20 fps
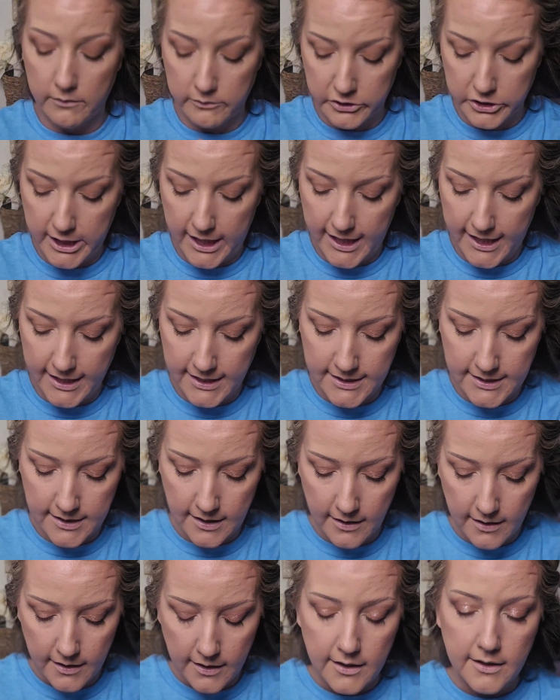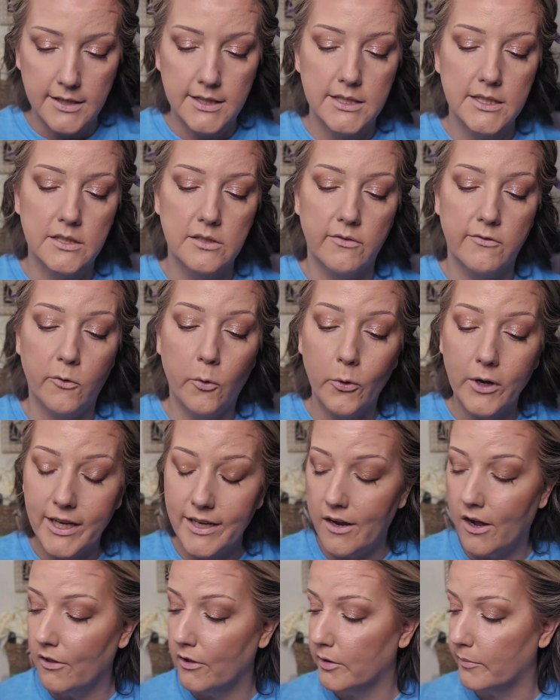shades. This is a
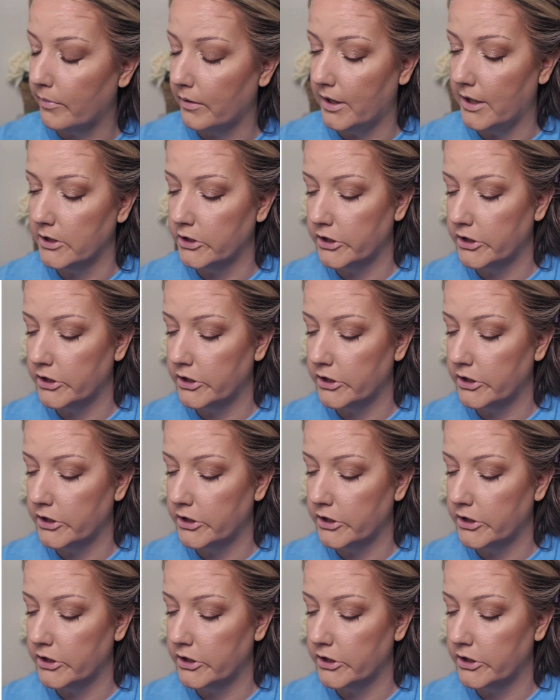$40 blush